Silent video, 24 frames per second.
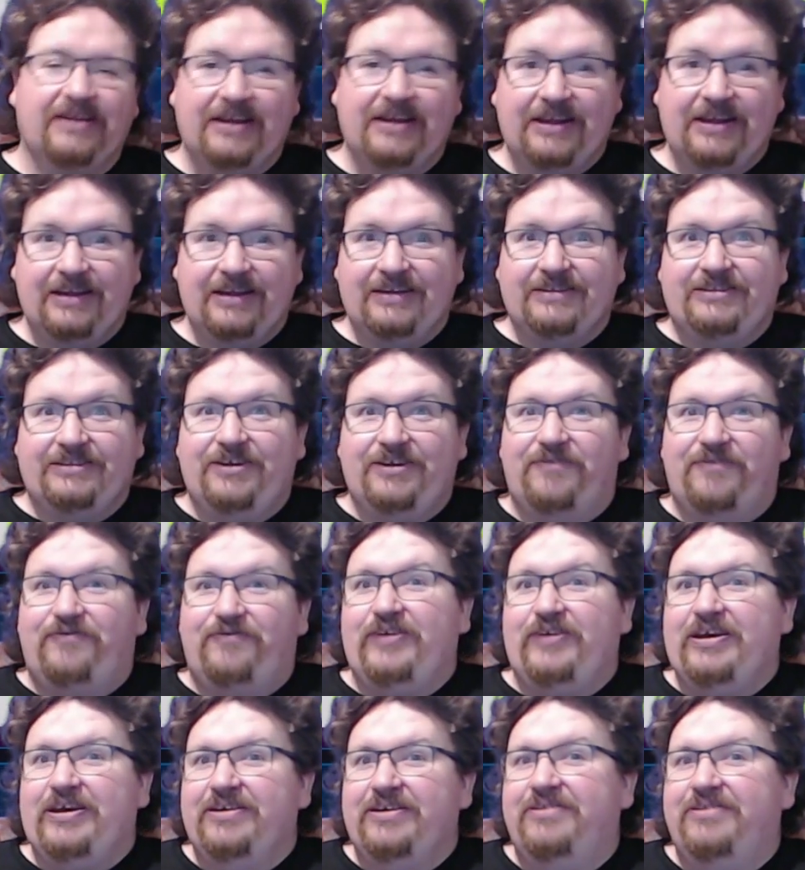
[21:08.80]
said, the
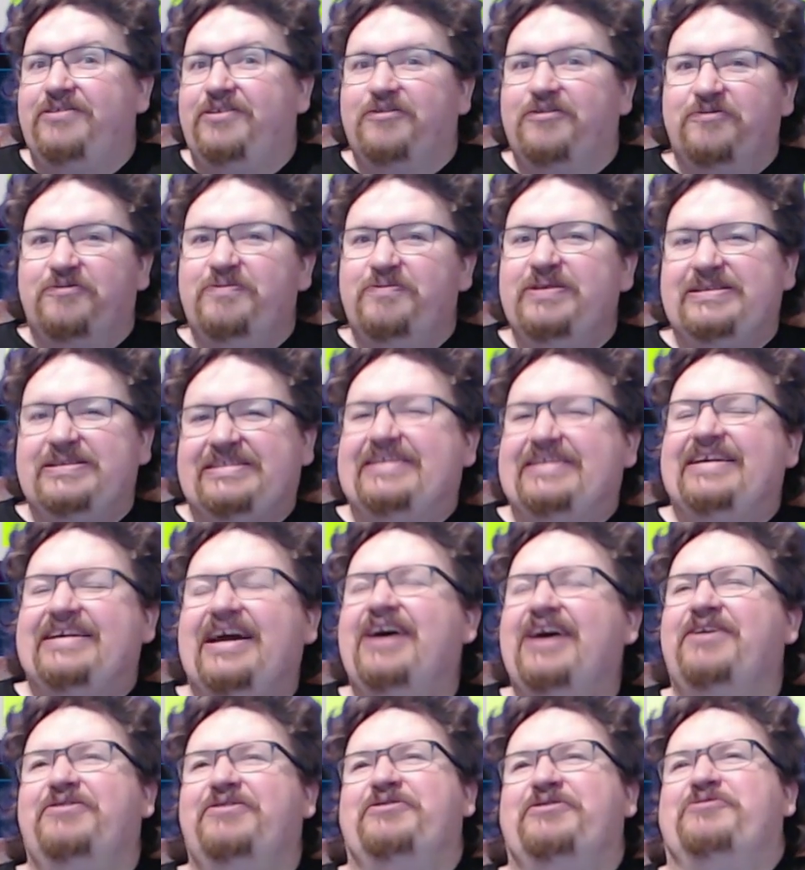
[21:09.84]
fear of
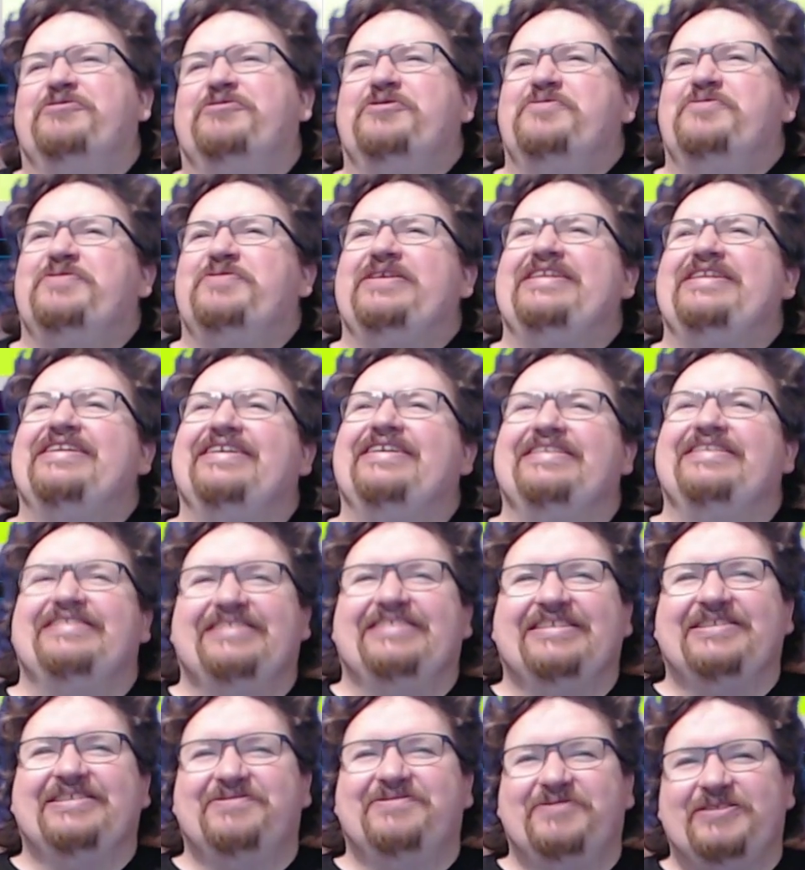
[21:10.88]
missing out would have been
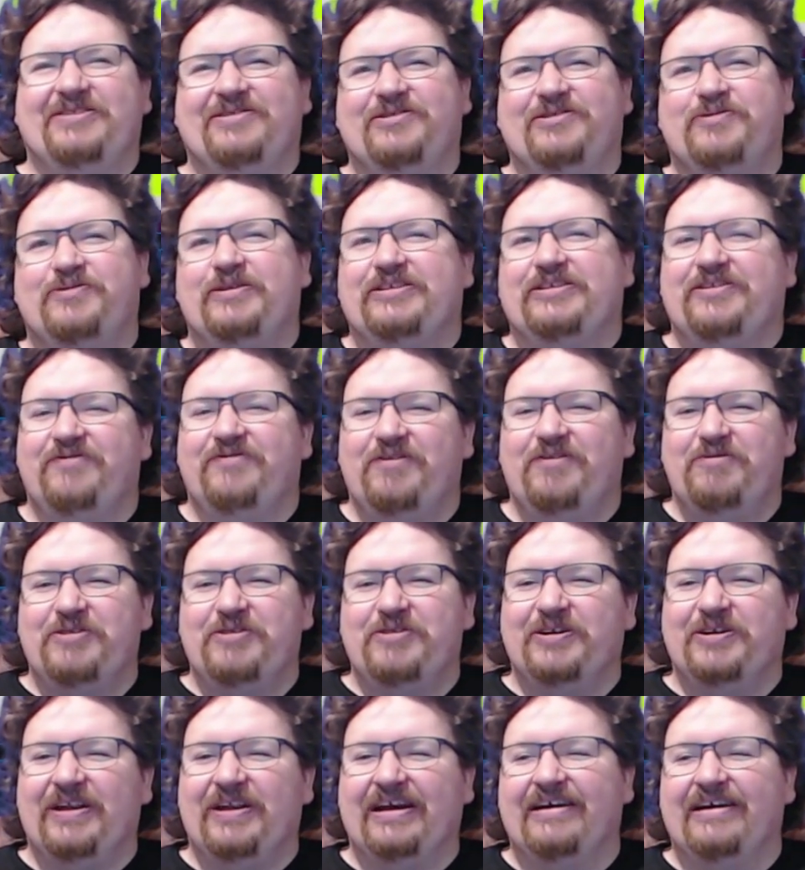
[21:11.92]
nice, as opposed to a special event
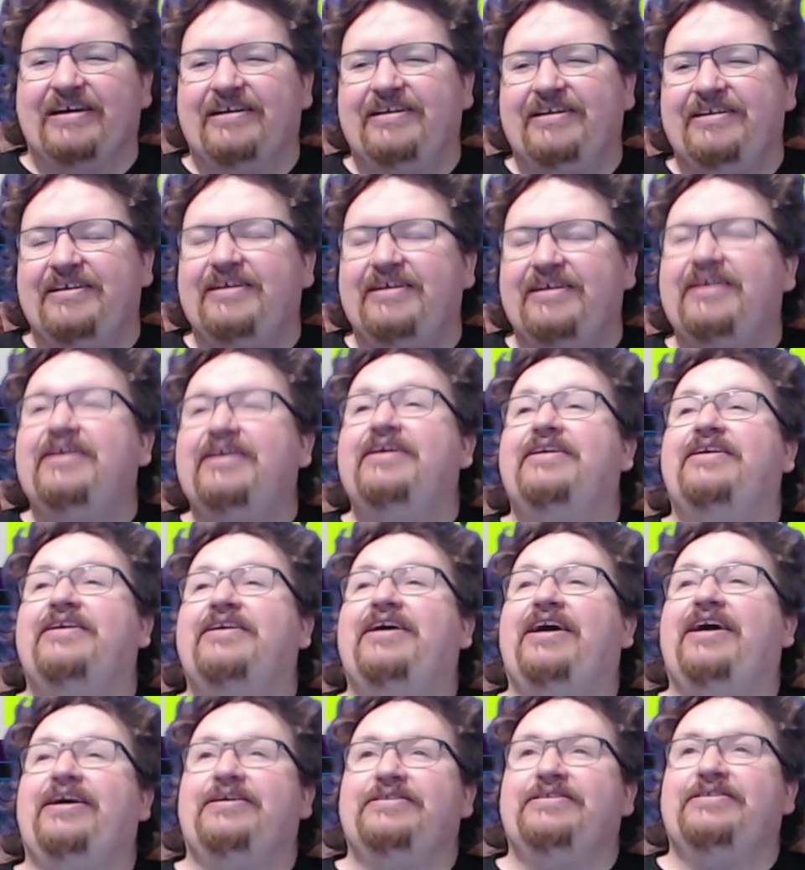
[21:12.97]
where you go like,
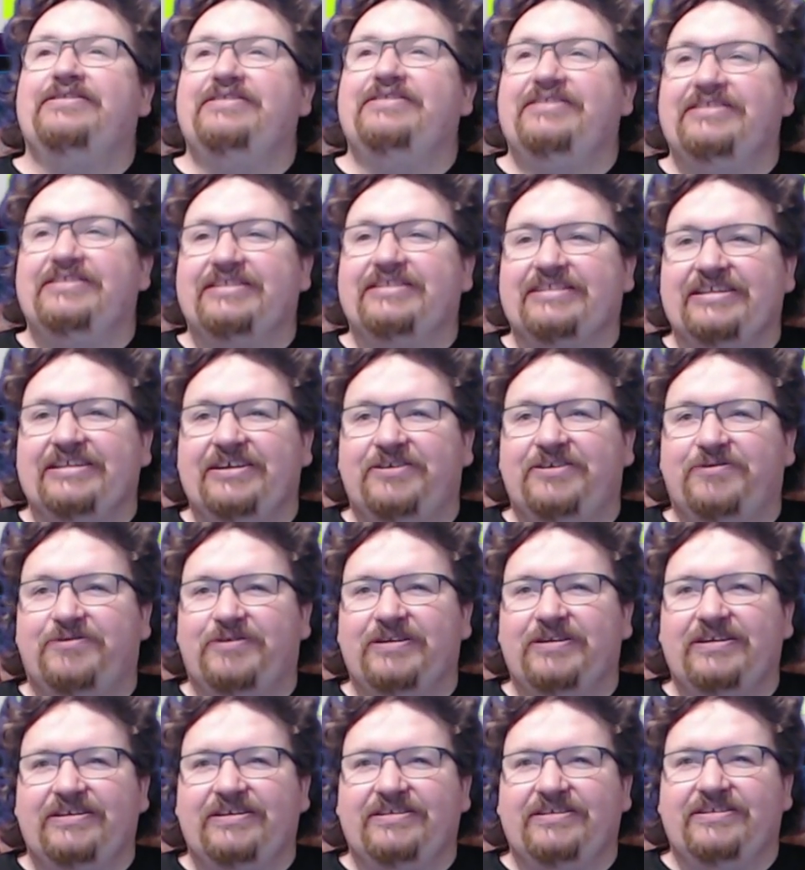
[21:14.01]
here's another
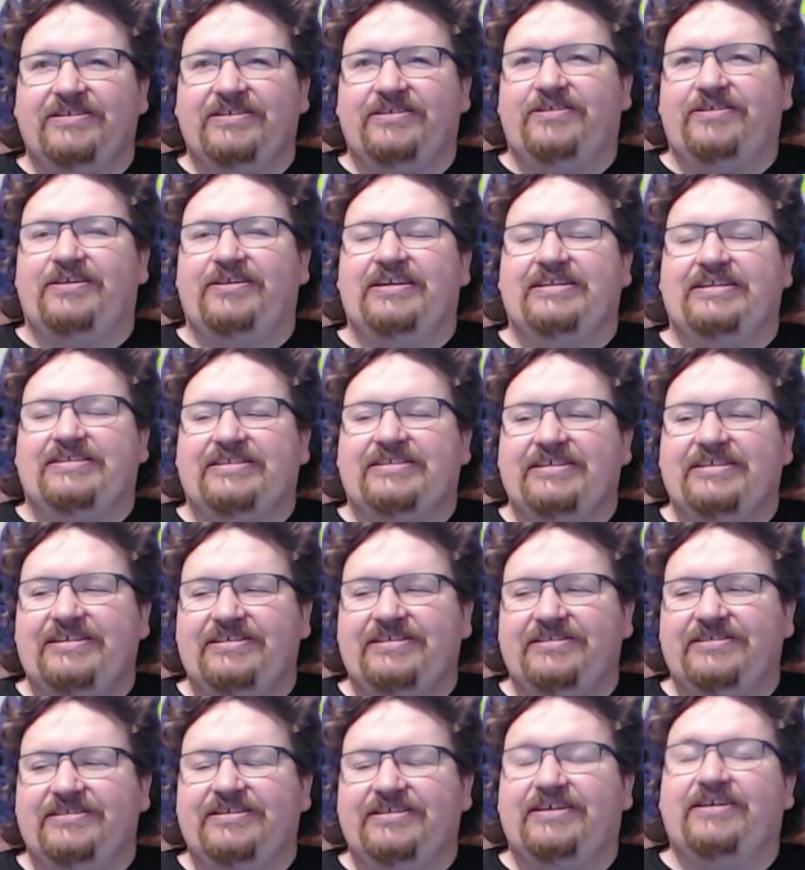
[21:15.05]
one. Oh, let's
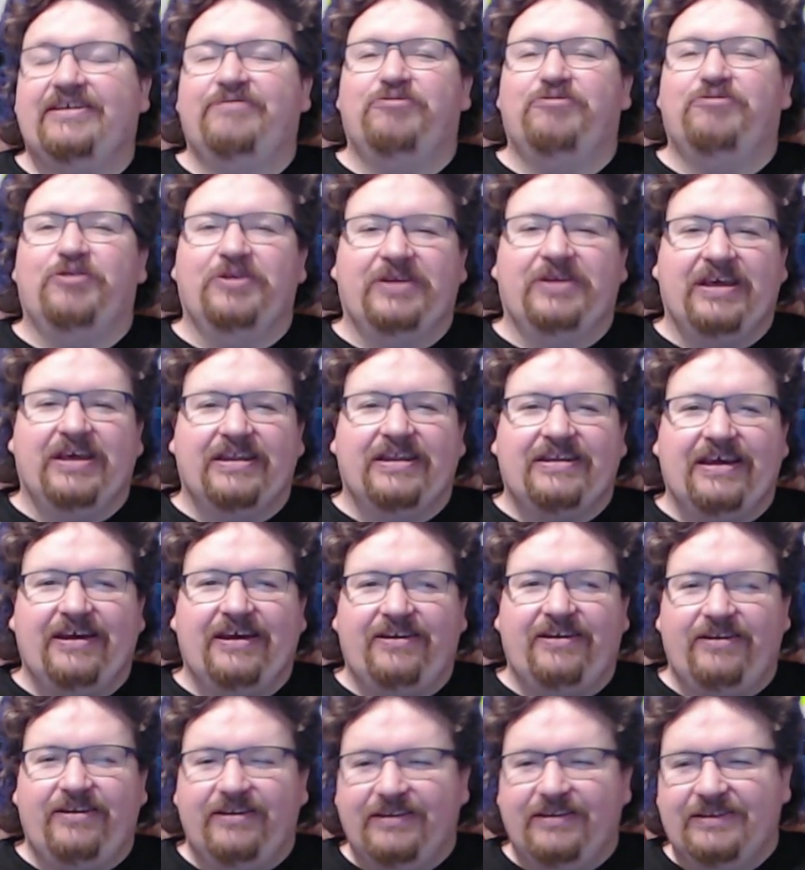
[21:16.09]
see. Won't get
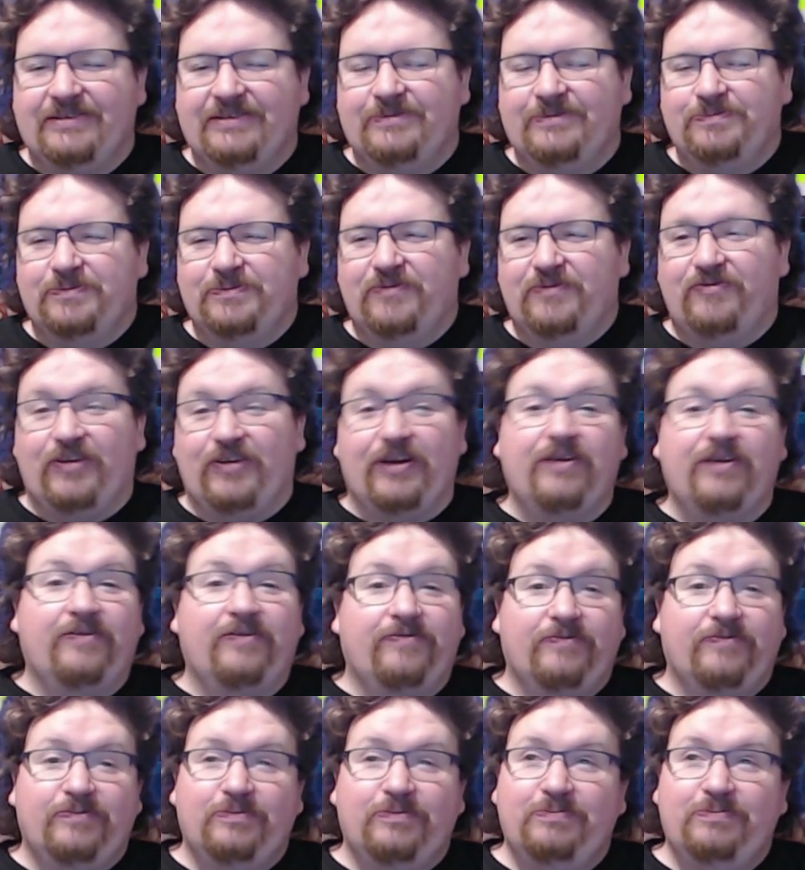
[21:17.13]
that. Fair
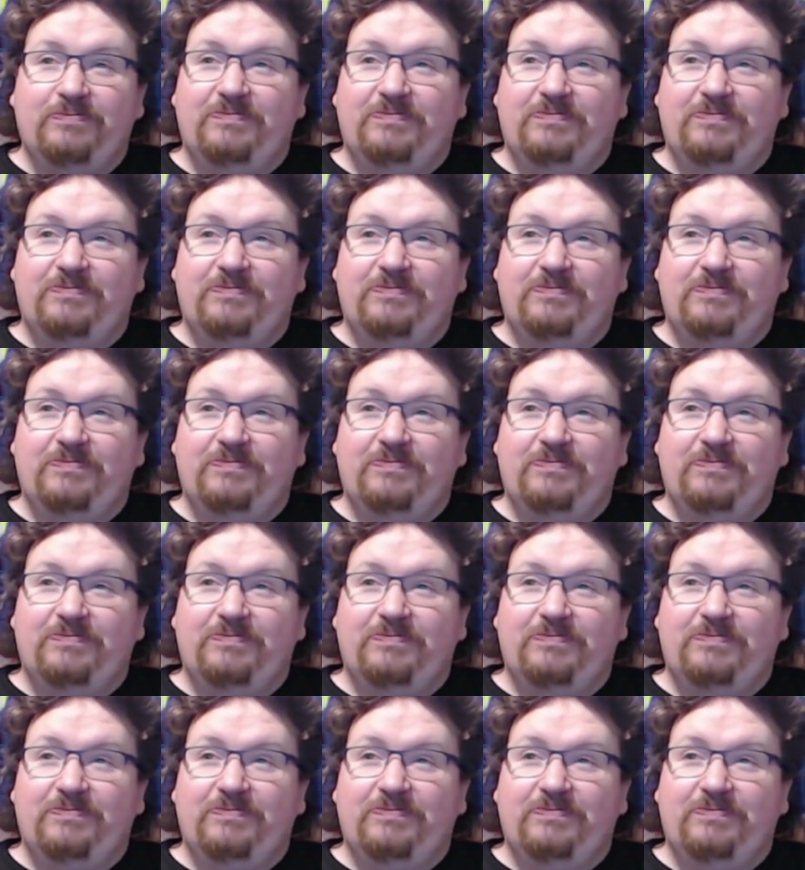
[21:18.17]
enough.